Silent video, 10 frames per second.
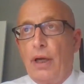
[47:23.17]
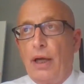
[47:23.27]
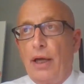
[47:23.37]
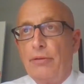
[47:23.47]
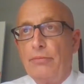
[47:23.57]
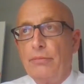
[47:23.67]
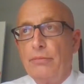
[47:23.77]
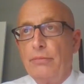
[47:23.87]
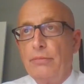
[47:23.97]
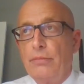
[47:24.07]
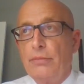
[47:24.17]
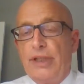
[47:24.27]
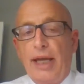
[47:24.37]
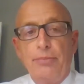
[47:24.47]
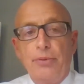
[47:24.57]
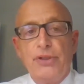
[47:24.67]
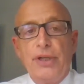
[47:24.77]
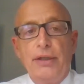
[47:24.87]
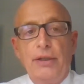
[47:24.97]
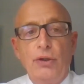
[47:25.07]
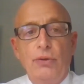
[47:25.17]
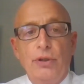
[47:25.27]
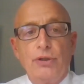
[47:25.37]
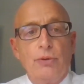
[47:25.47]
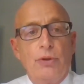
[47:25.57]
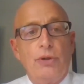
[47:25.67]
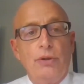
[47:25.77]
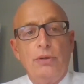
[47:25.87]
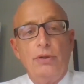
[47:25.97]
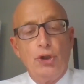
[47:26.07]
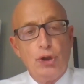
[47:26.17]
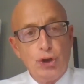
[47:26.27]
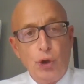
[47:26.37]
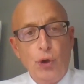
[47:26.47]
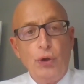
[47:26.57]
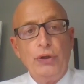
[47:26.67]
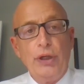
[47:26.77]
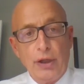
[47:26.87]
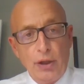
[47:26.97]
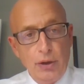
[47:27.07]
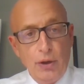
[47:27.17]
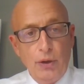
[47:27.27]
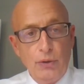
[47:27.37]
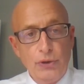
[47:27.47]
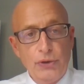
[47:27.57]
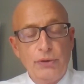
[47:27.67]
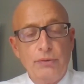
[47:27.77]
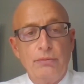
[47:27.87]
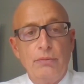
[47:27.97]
10% of the units were sold and closed,